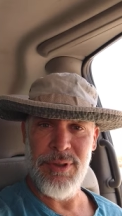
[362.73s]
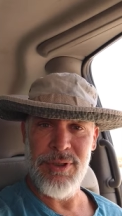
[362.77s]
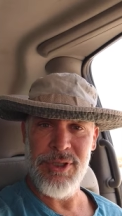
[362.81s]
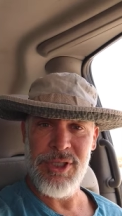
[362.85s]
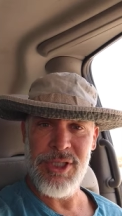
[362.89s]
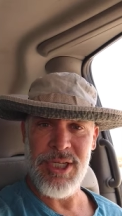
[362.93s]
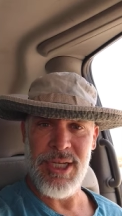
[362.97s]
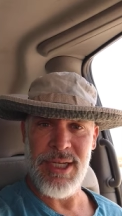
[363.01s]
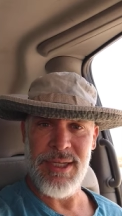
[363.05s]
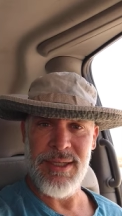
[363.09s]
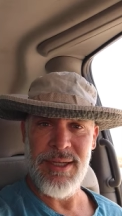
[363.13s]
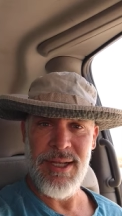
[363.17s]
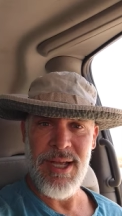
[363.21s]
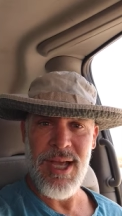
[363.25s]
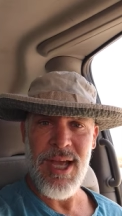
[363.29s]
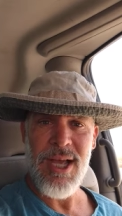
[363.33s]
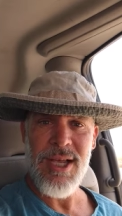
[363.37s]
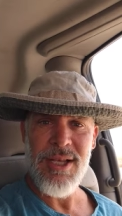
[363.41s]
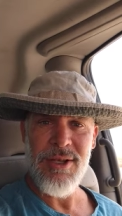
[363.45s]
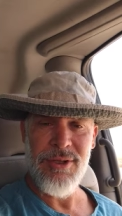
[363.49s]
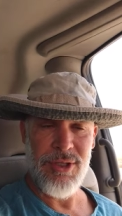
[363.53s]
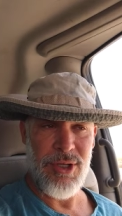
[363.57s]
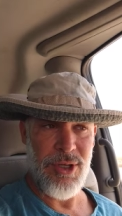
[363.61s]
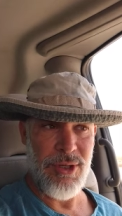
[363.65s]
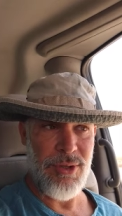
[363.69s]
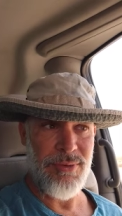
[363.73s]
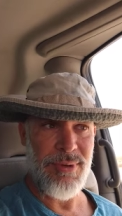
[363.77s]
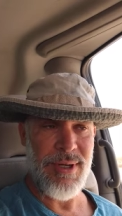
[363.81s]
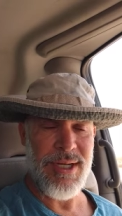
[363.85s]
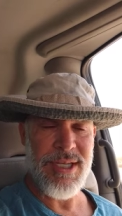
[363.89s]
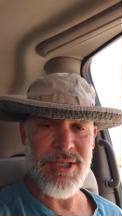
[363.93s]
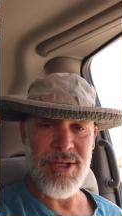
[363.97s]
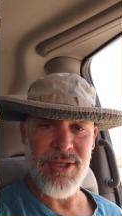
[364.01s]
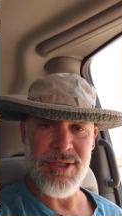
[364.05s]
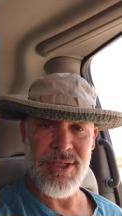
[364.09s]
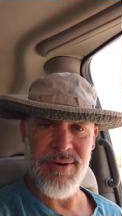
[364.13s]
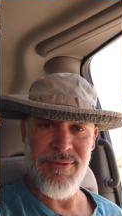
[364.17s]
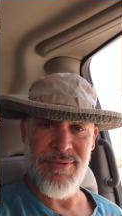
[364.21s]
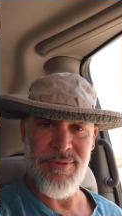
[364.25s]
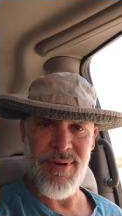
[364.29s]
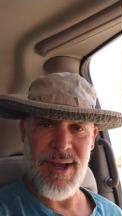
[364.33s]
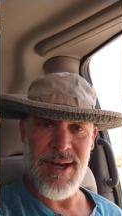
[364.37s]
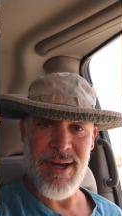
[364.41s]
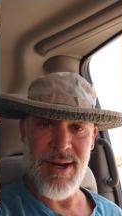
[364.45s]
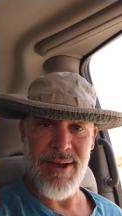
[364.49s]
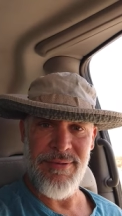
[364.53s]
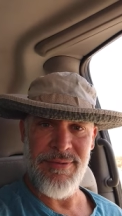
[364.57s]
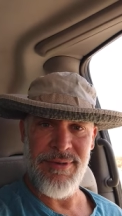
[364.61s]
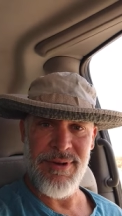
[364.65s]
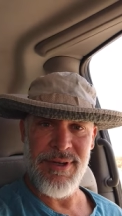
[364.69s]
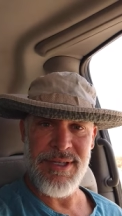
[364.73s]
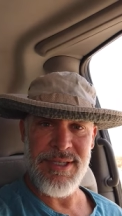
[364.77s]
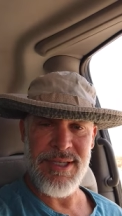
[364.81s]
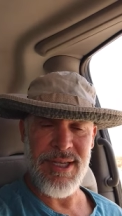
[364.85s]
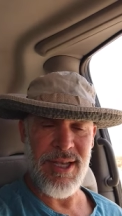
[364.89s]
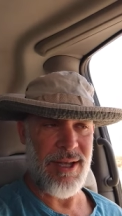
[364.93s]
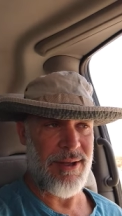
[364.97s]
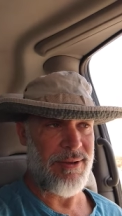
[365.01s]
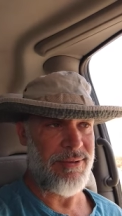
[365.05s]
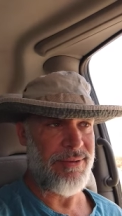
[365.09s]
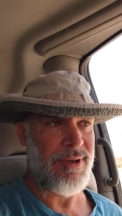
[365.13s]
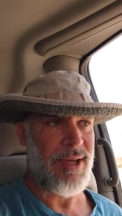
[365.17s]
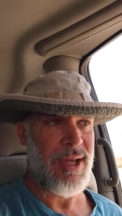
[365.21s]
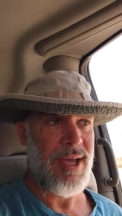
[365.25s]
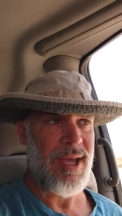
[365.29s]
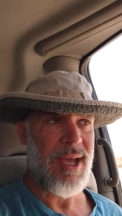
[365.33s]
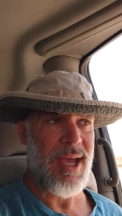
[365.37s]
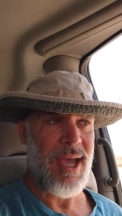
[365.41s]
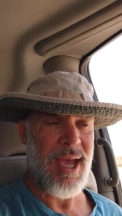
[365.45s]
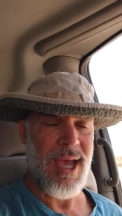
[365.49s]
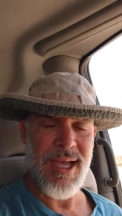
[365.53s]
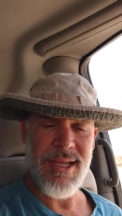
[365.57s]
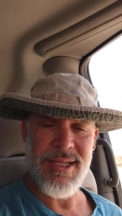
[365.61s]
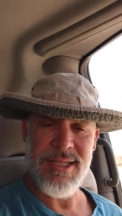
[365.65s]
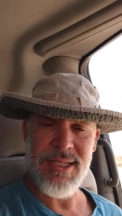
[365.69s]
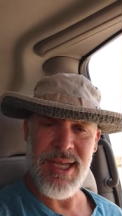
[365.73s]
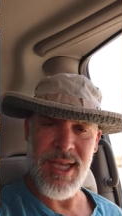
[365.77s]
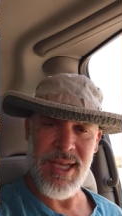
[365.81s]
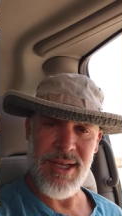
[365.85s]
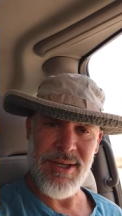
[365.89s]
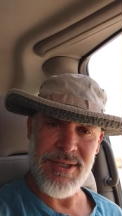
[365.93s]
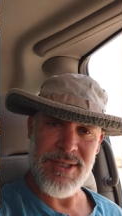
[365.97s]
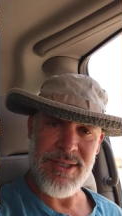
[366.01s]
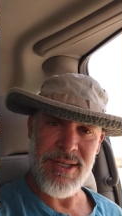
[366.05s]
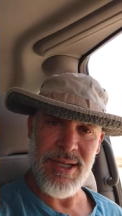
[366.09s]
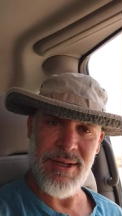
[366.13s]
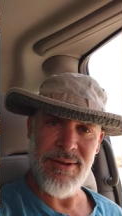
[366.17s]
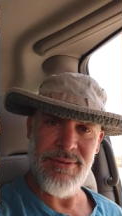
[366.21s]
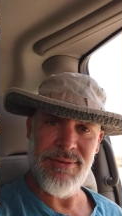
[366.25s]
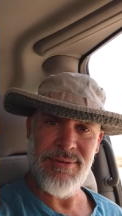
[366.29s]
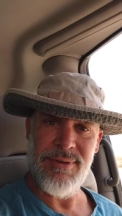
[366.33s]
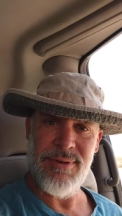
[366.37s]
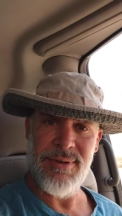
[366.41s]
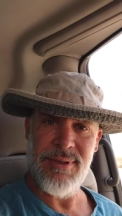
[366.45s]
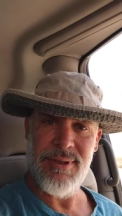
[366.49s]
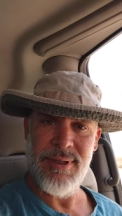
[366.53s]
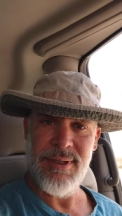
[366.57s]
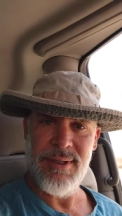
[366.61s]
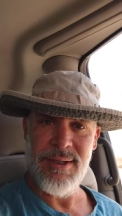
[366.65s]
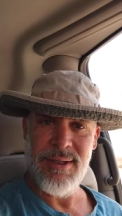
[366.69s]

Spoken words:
bullshit. Do the research and find out for yourself. Educate yourself.